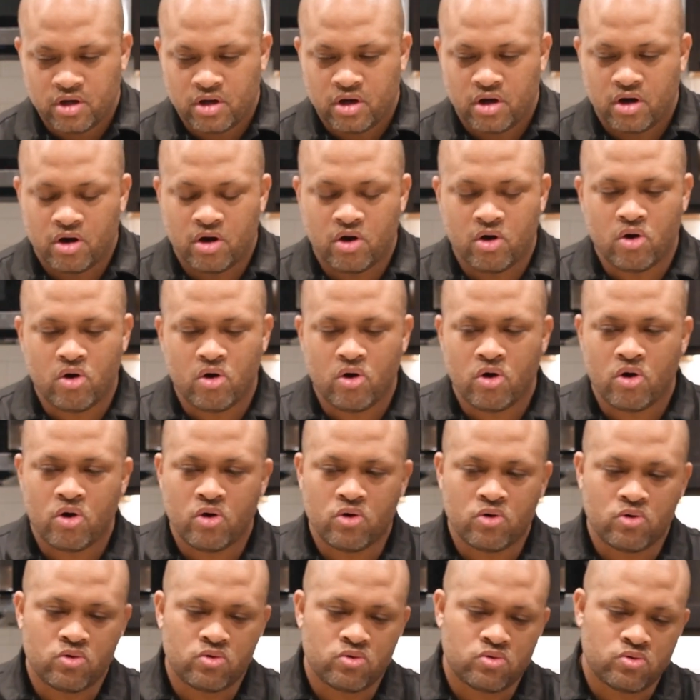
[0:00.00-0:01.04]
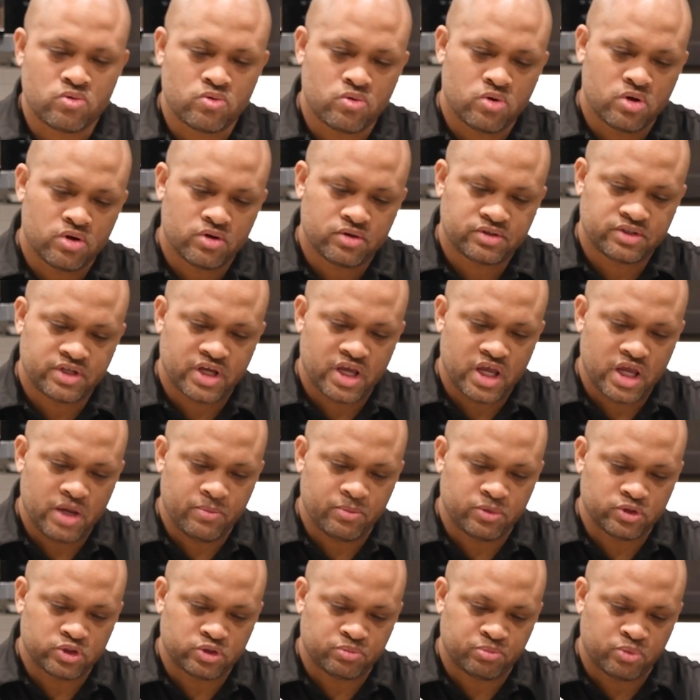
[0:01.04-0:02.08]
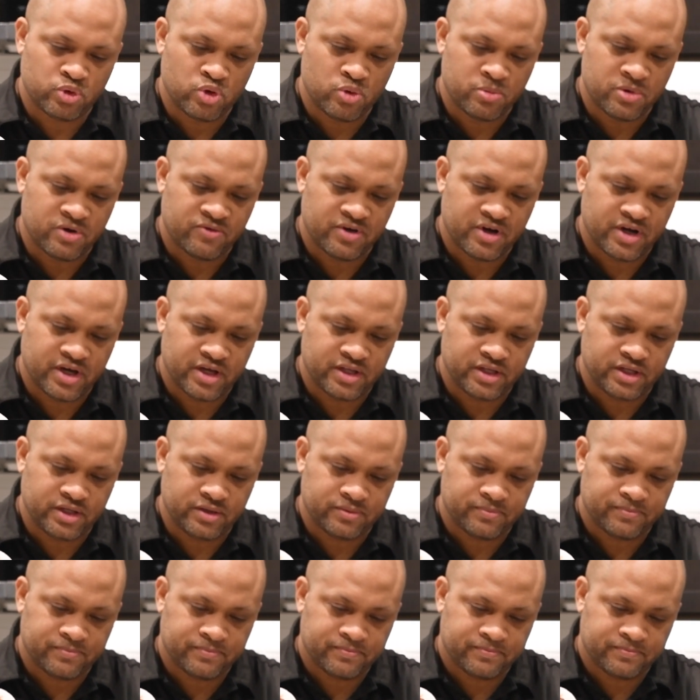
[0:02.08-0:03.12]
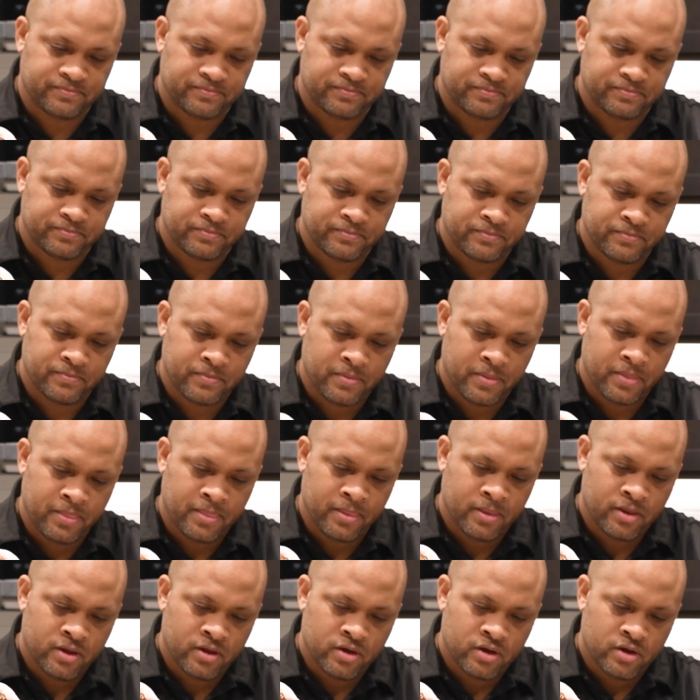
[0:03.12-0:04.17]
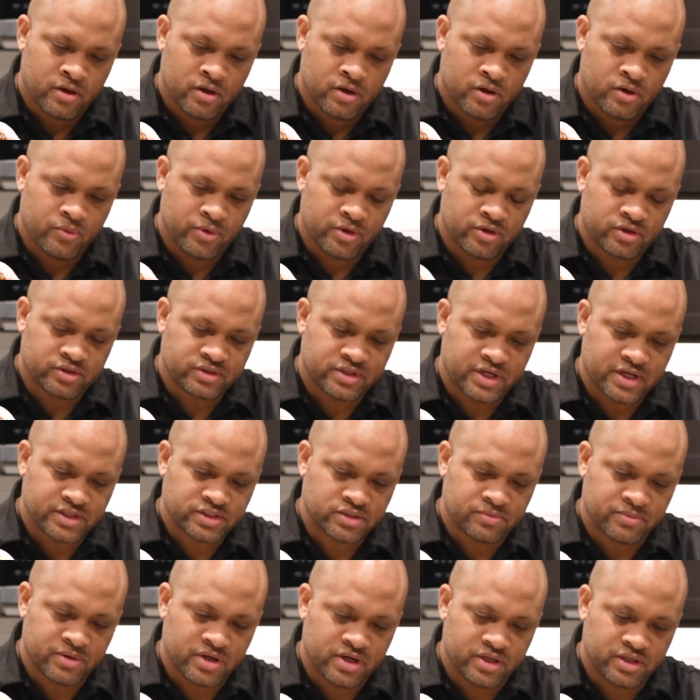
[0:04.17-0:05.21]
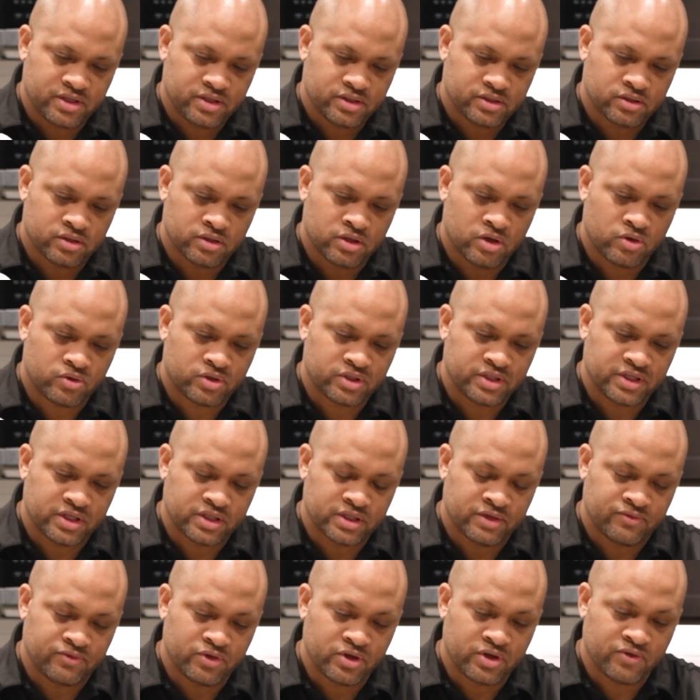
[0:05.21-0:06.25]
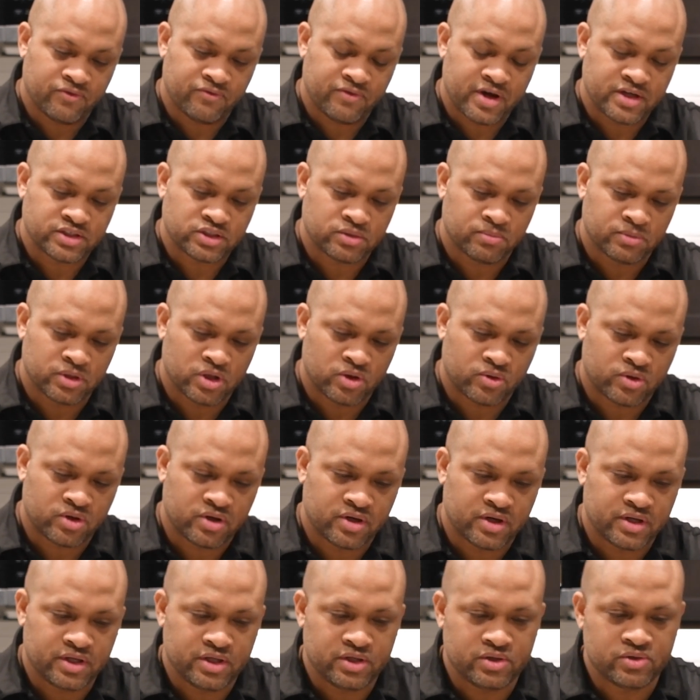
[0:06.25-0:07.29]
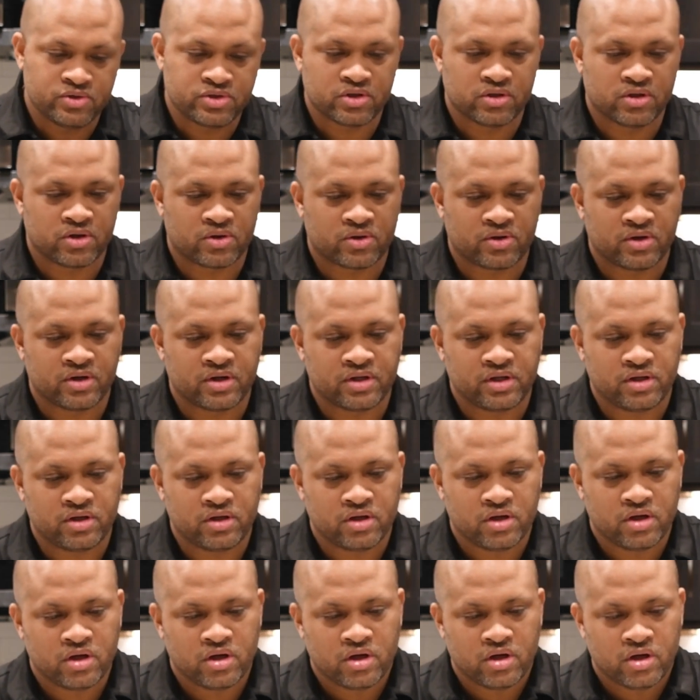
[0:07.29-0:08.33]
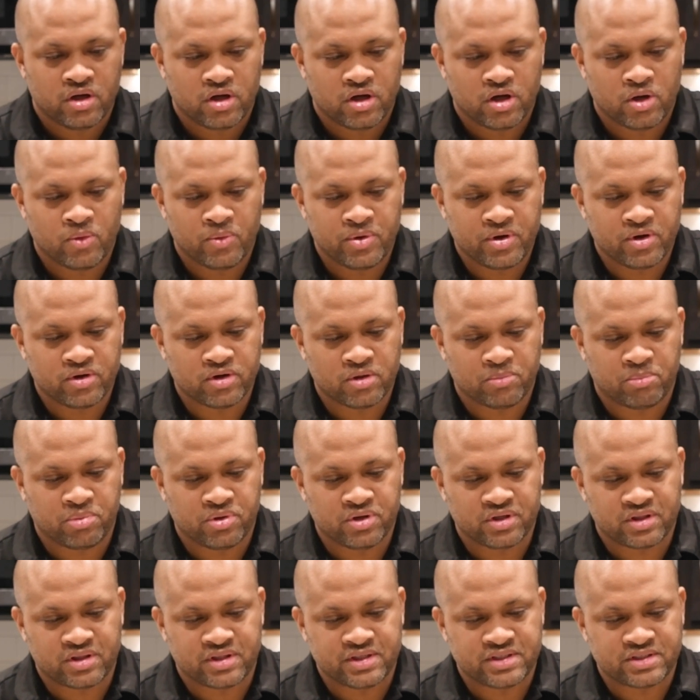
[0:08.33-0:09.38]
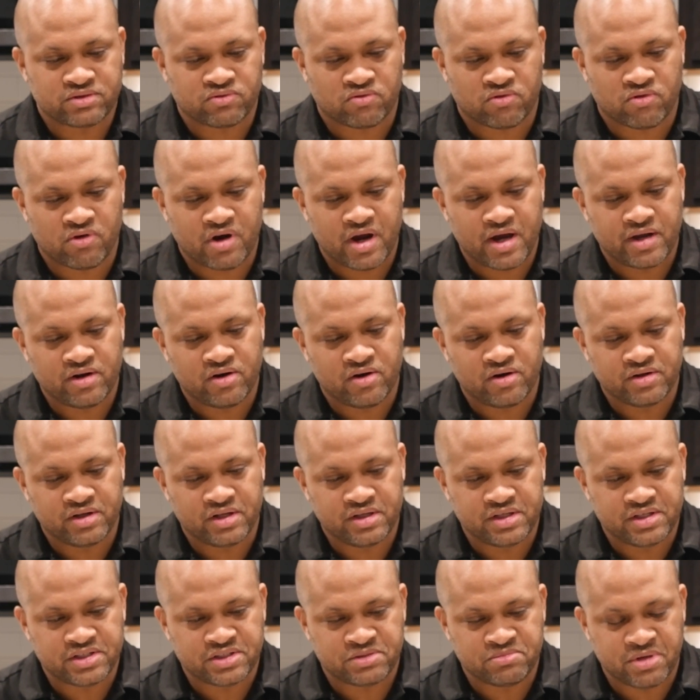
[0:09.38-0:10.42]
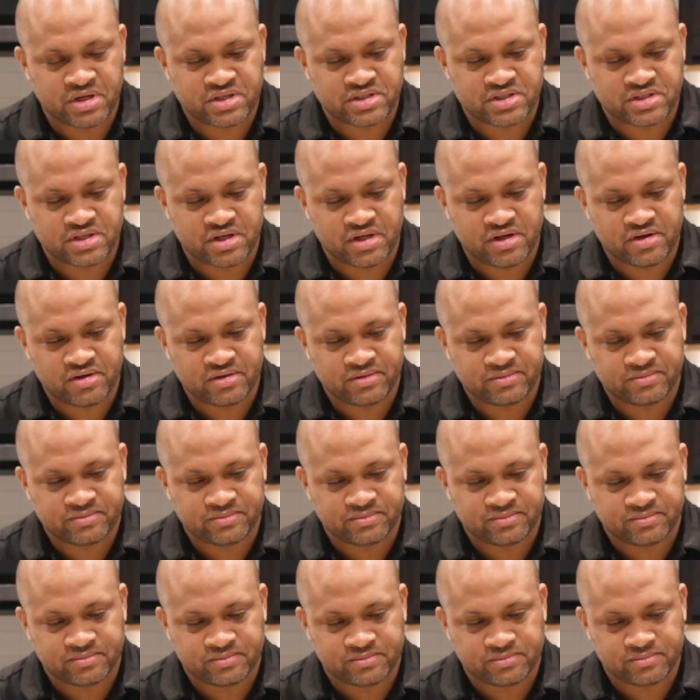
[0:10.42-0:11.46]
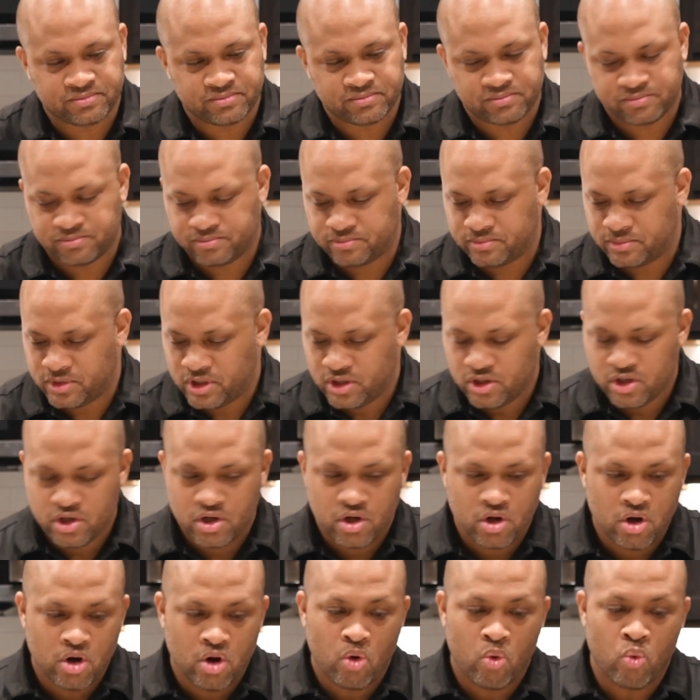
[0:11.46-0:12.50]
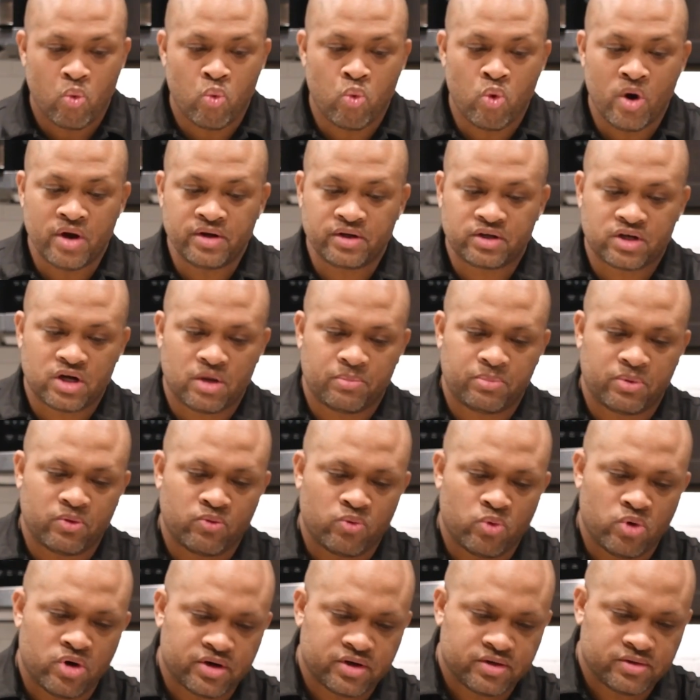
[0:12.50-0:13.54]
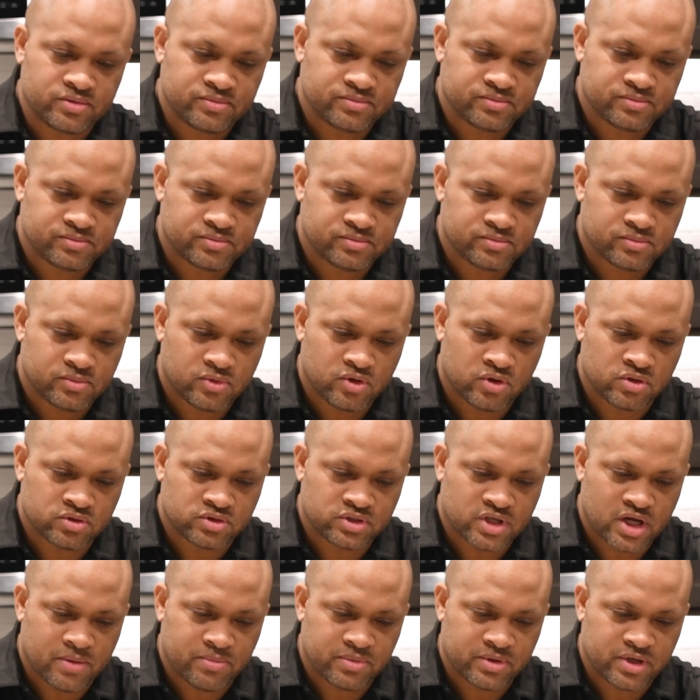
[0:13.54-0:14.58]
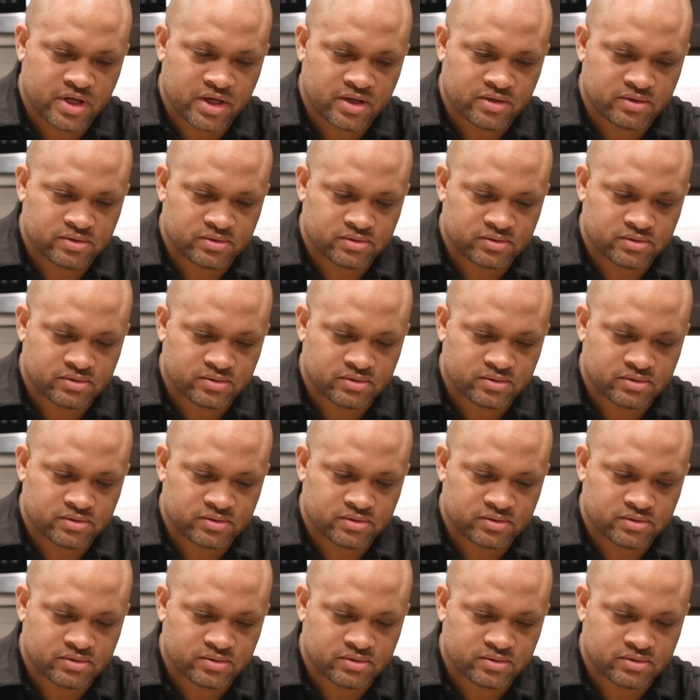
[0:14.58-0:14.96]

a whole tablespoon of honey. We're going to take some honey locally. If you can find some local honey, use your local honey. And we're going to put this right on in this mixture here. 1 cup of water on top of that.